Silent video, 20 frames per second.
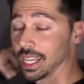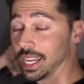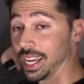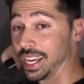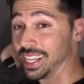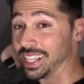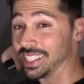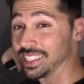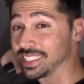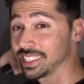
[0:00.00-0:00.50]

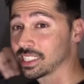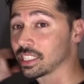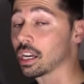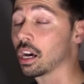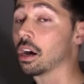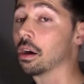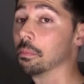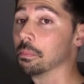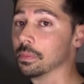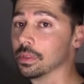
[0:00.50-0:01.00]
And
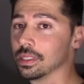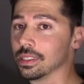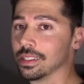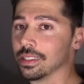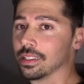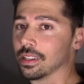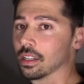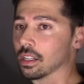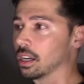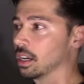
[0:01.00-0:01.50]
some
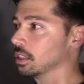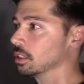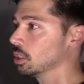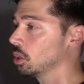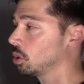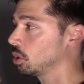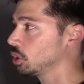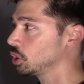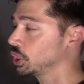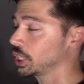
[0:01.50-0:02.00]
uh,
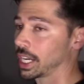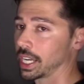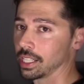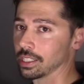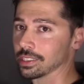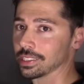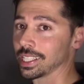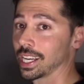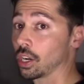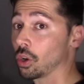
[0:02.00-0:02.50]
local
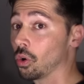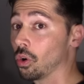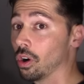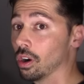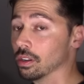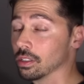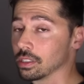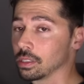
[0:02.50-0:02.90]
channels, not all.